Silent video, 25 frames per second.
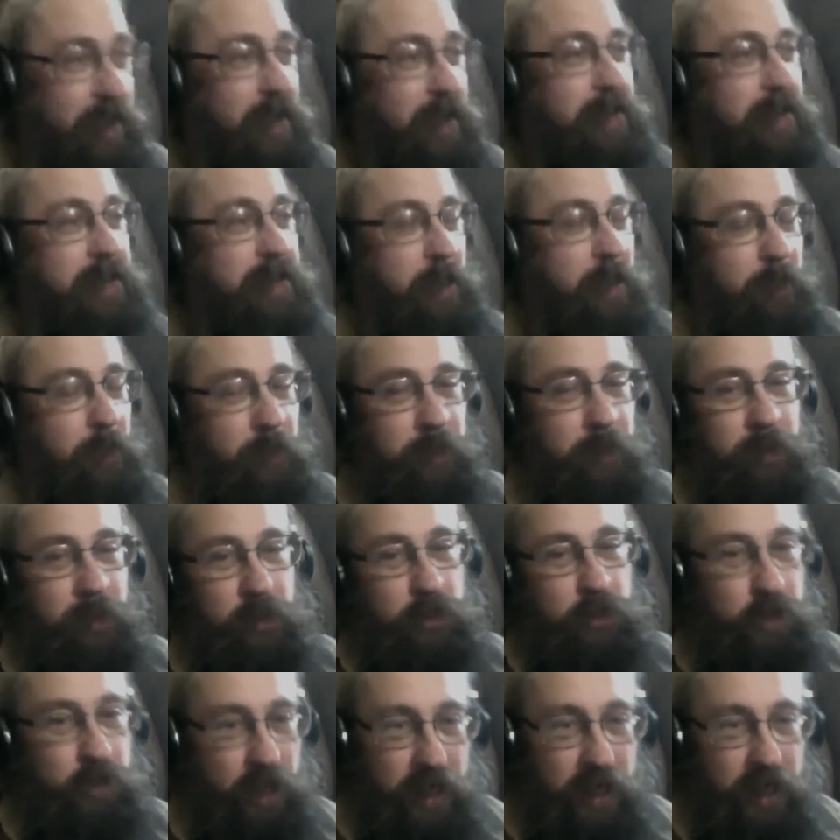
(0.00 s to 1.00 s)
so that the
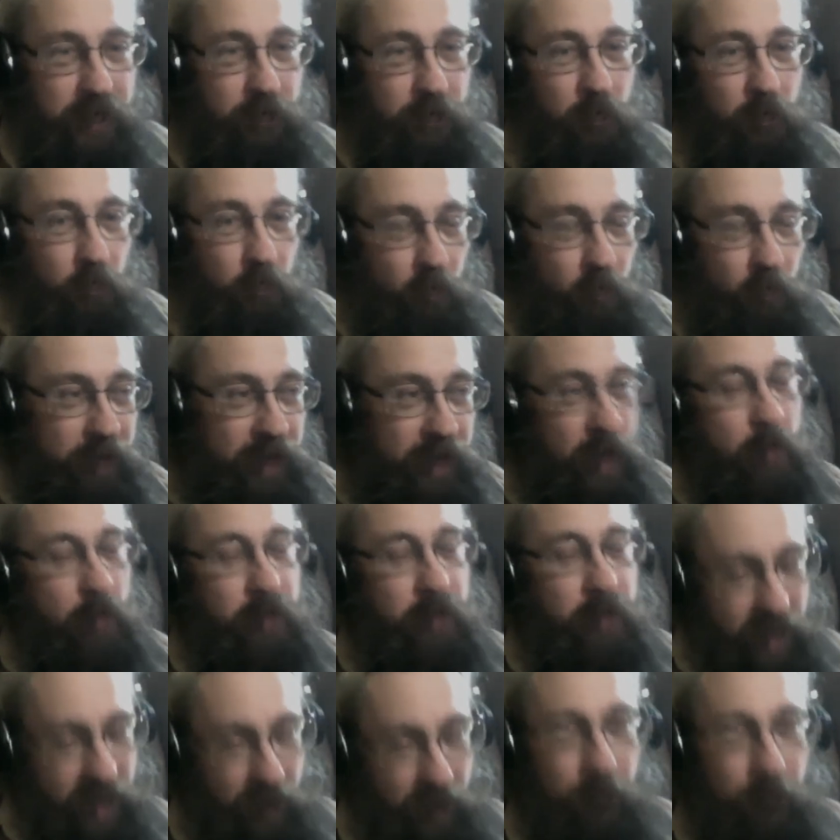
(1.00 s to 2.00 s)
sheep will be
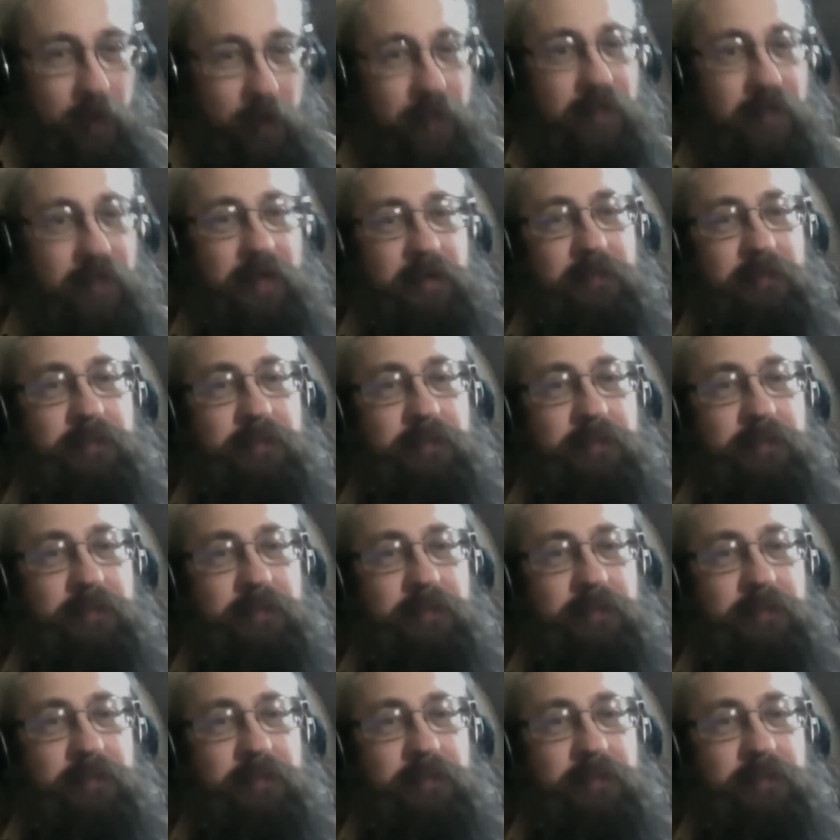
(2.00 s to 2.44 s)
okay with it.